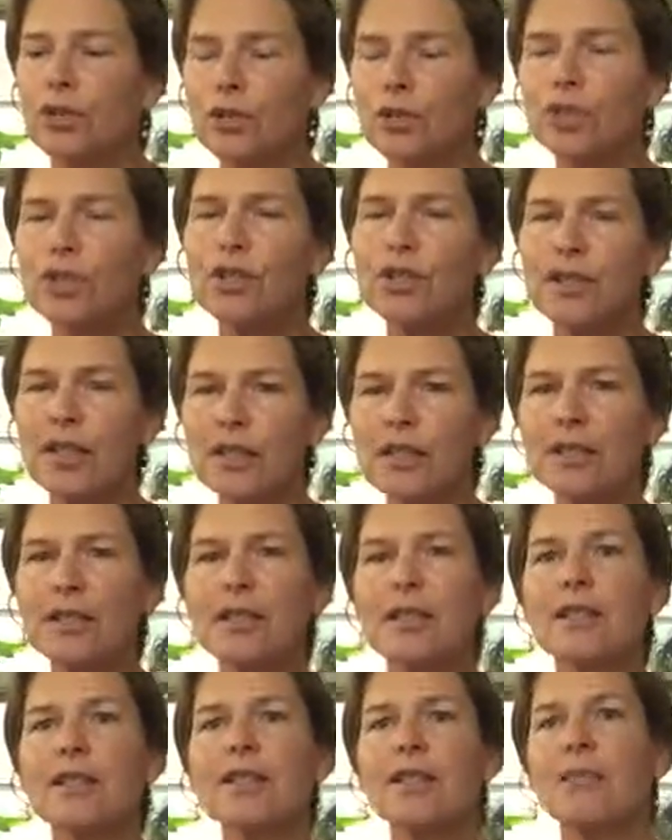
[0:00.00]
use your
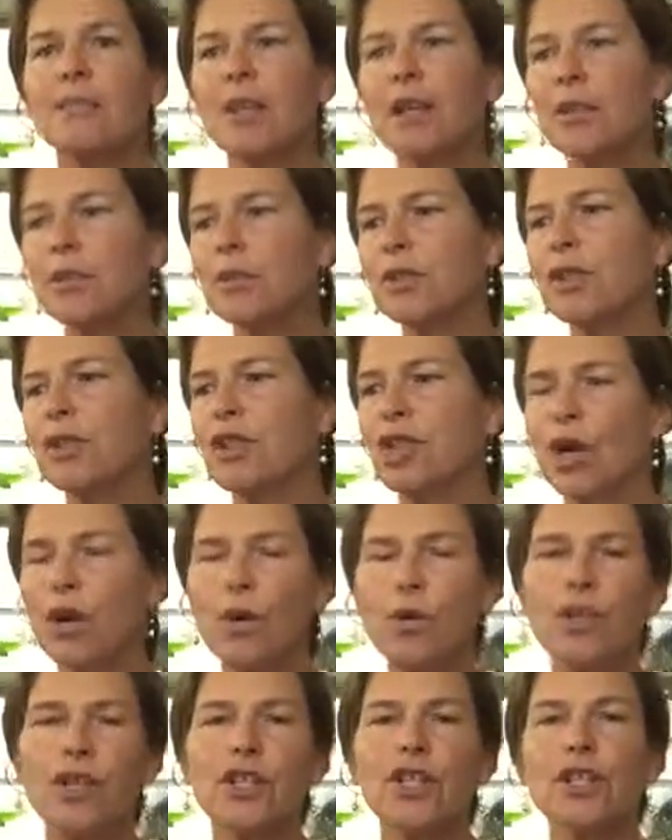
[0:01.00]
senses to be able to
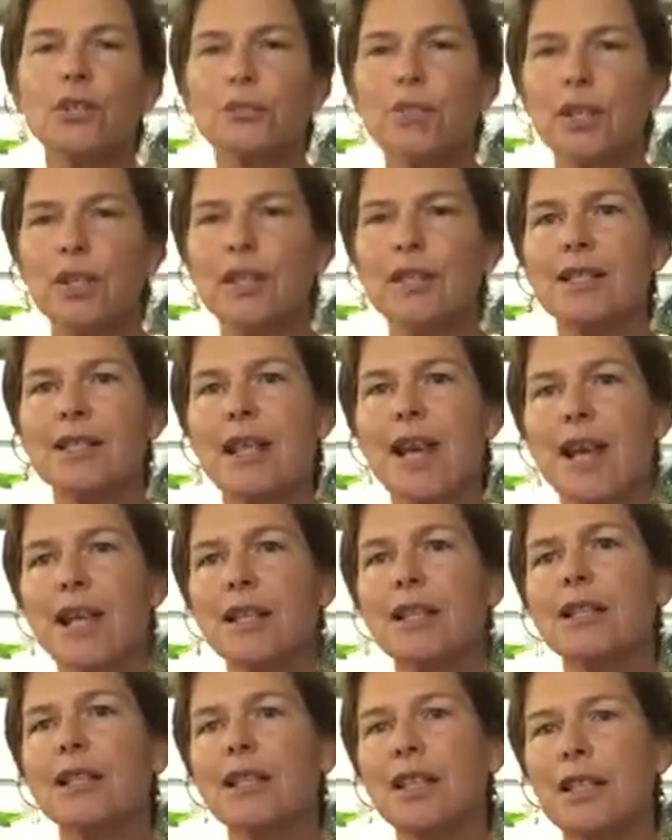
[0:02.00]
know that she's putting
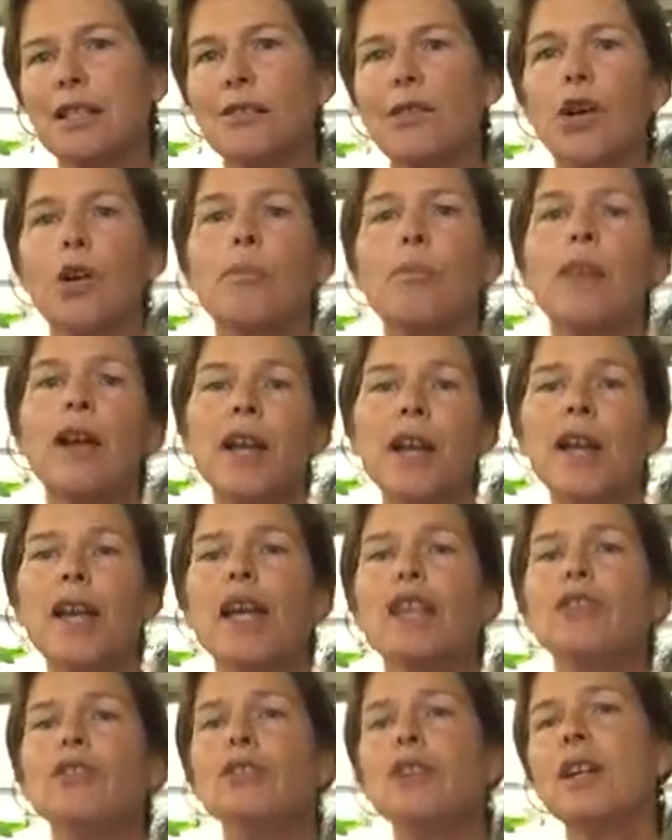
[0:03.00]
slack in the lead rope,
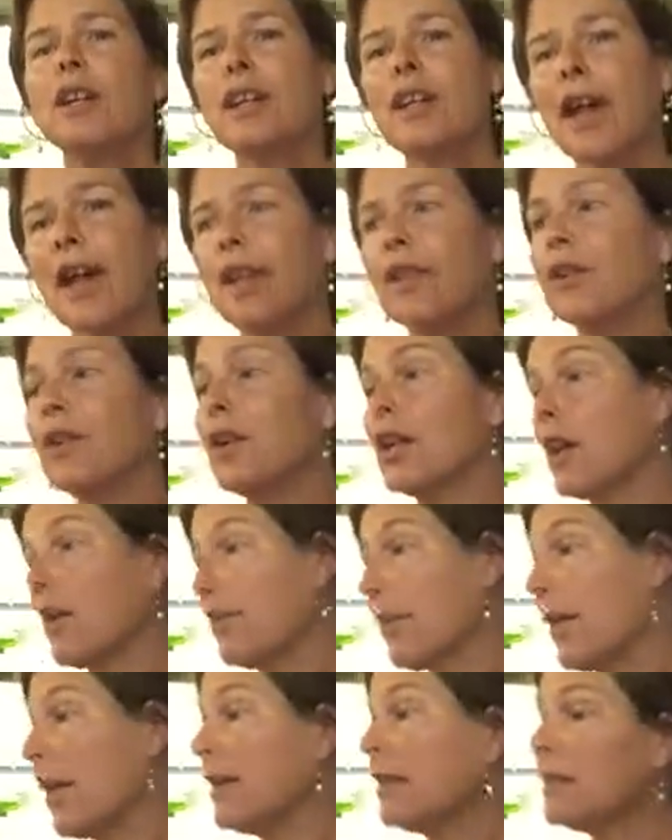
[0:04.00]
and you can gather it
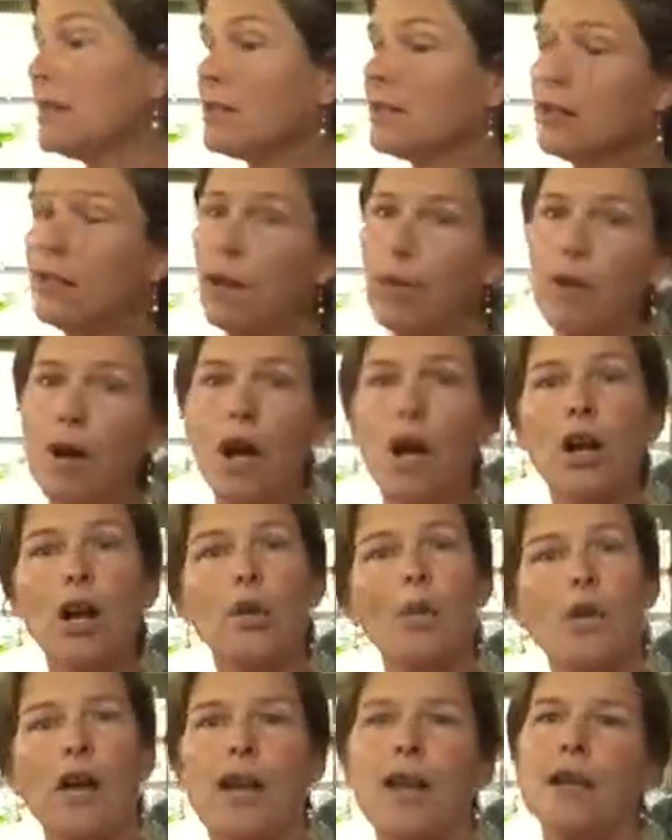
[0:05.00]
up and still
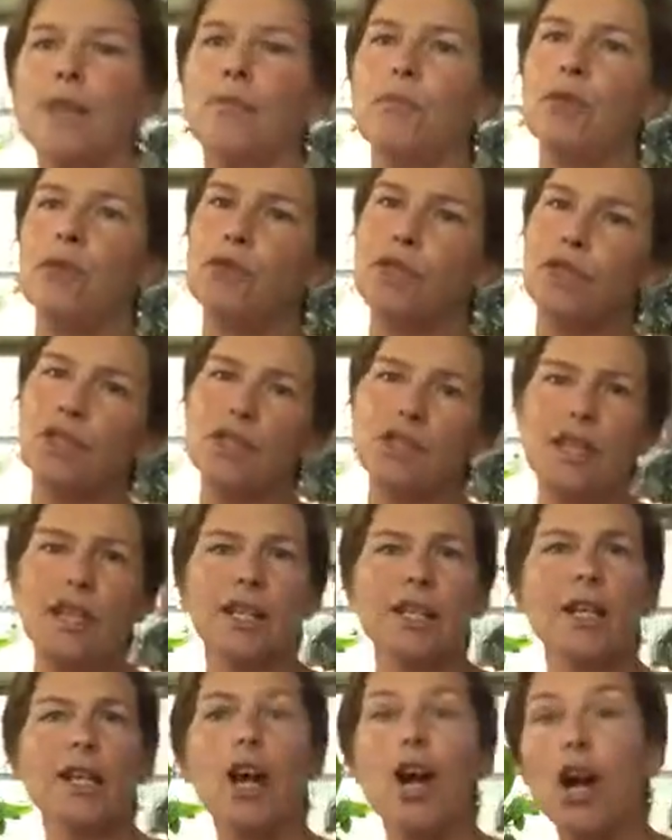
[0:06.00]
walk away and move your
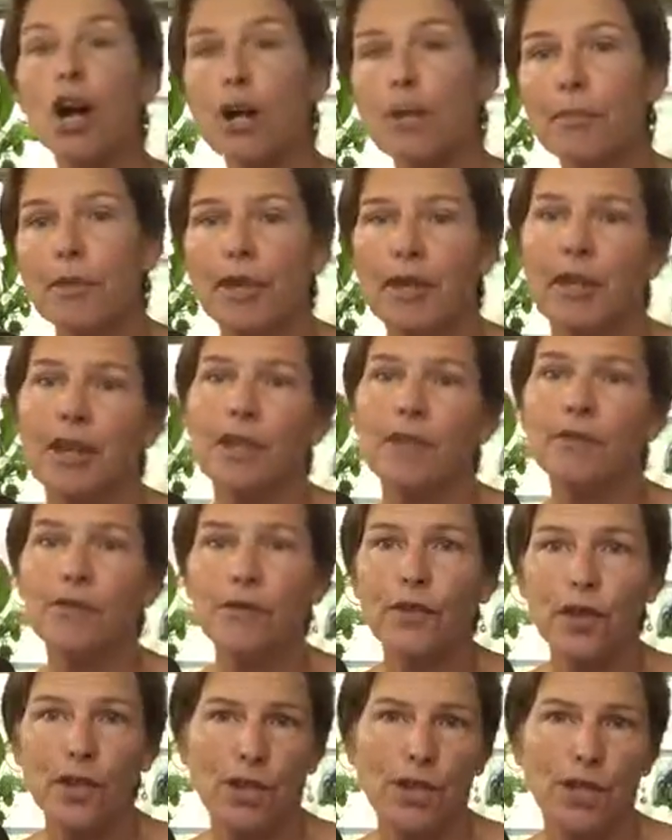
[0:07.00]
stick in harmony
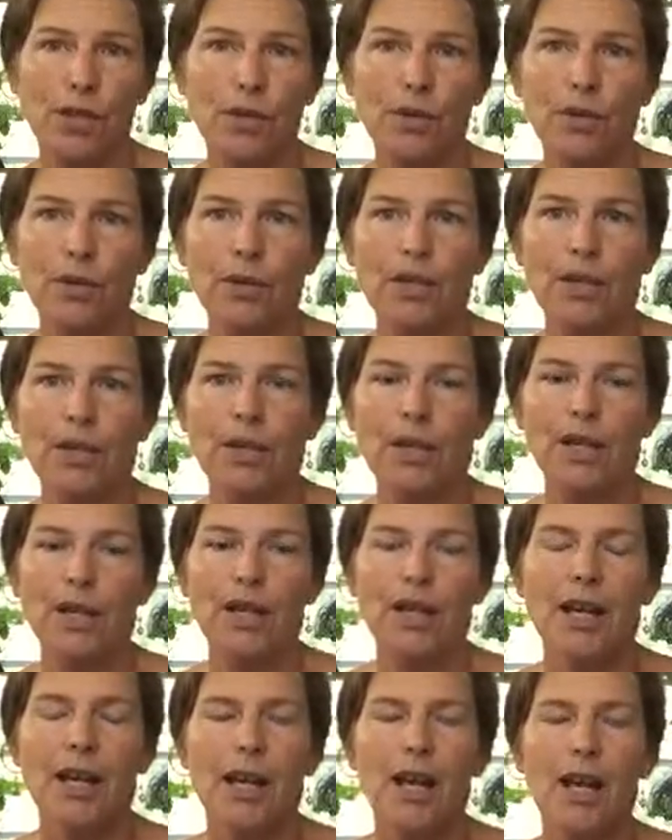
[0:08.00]
in front of you.
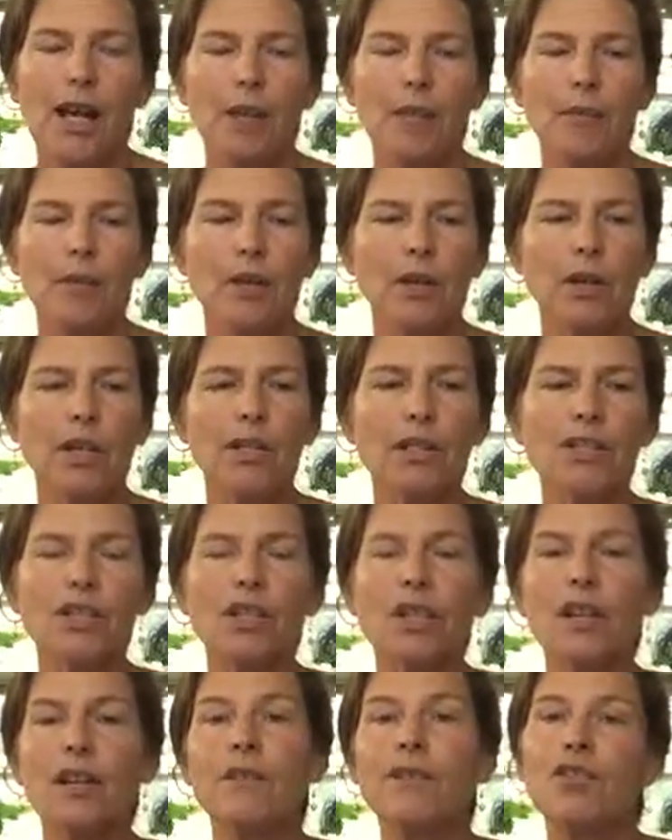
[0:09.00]

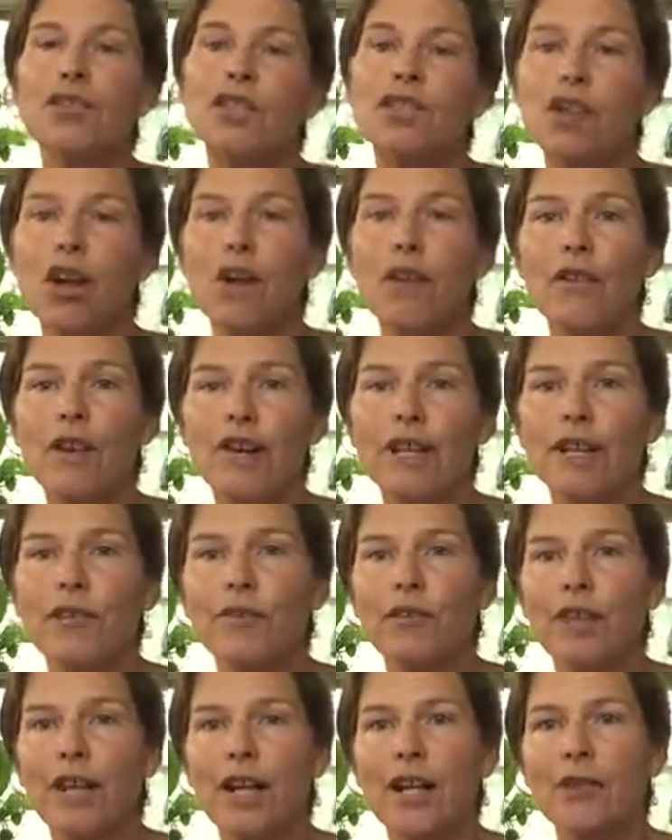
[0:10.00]
Because if she's already
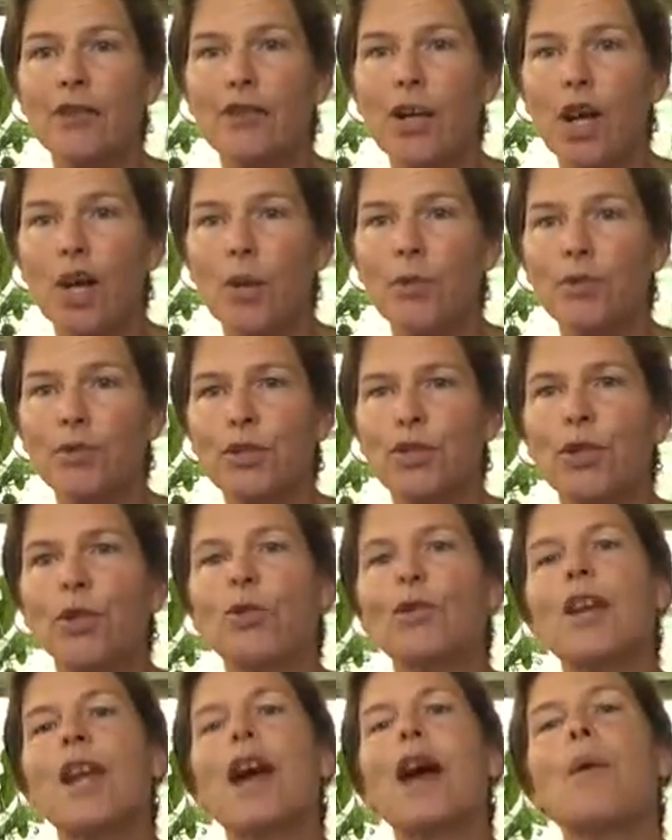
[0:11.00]
afraid of ropes, you
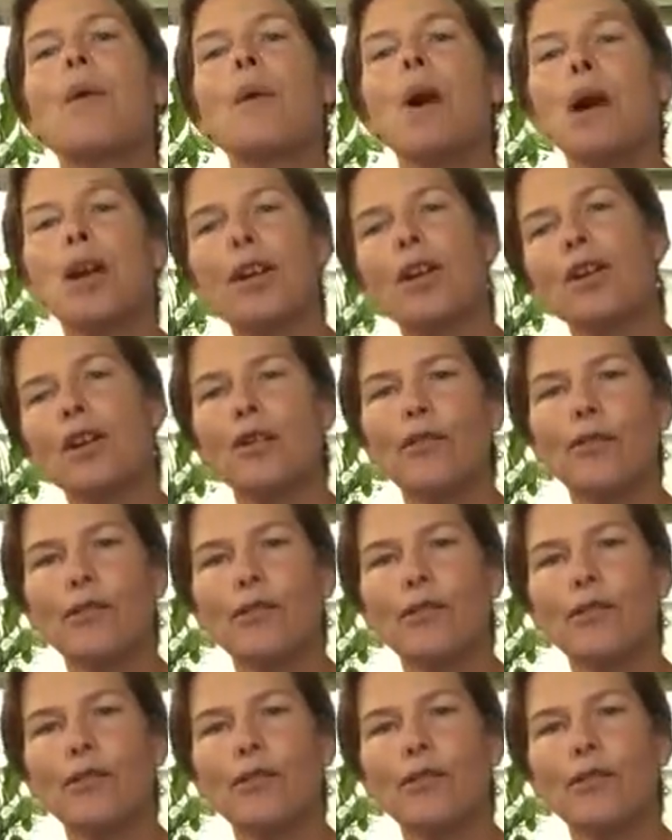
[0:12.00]
don't now want her